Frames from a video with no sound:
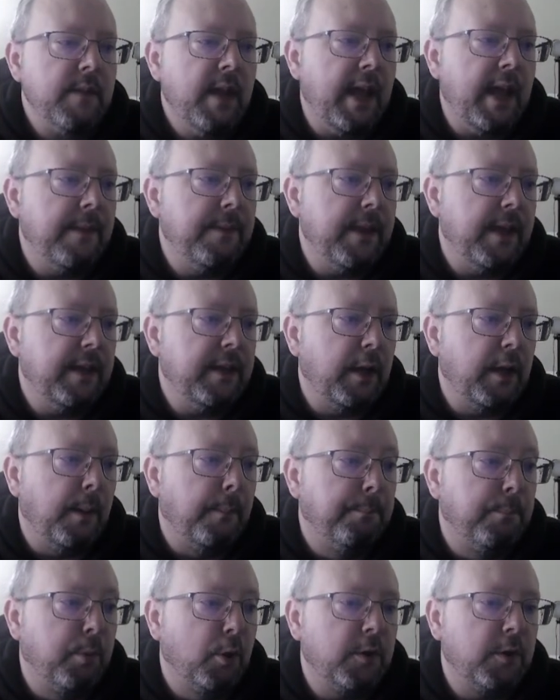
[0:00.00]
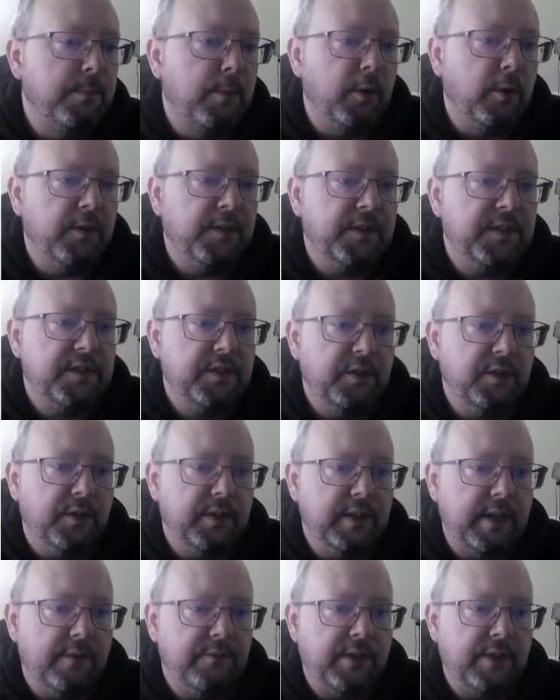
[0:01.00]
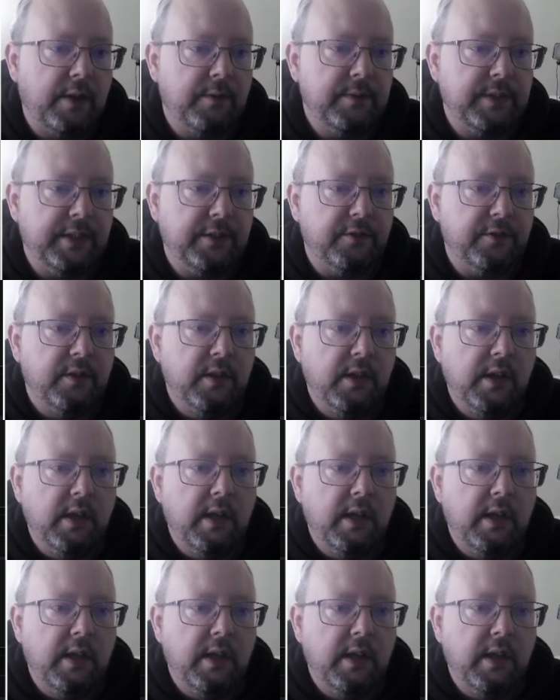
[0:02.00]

And then bookmarks you can have down here.